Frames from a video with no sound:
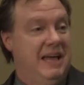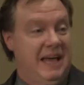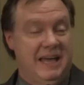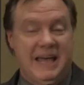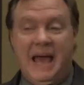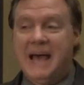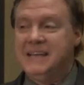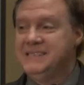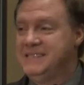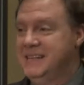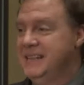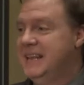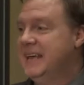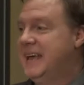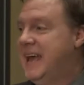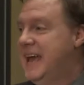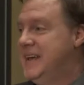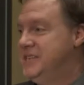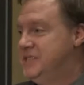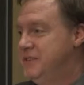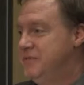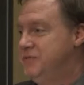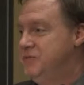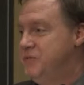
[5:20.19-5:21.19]
as in the
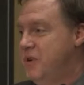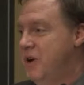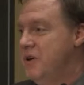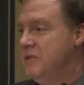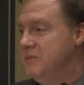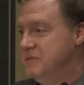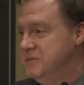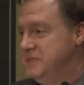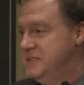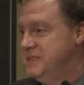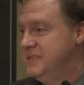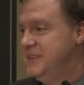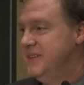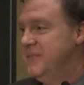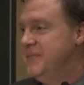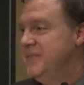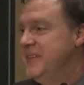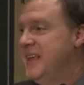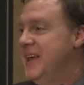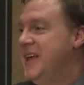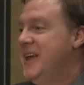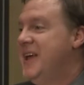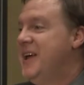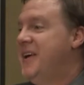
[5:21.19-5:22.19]
case of drones,
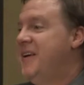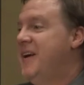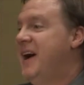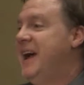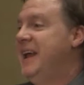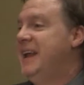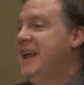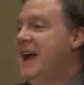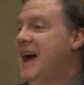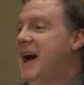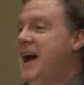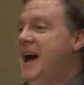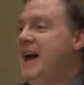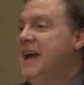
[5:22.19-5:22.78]
right?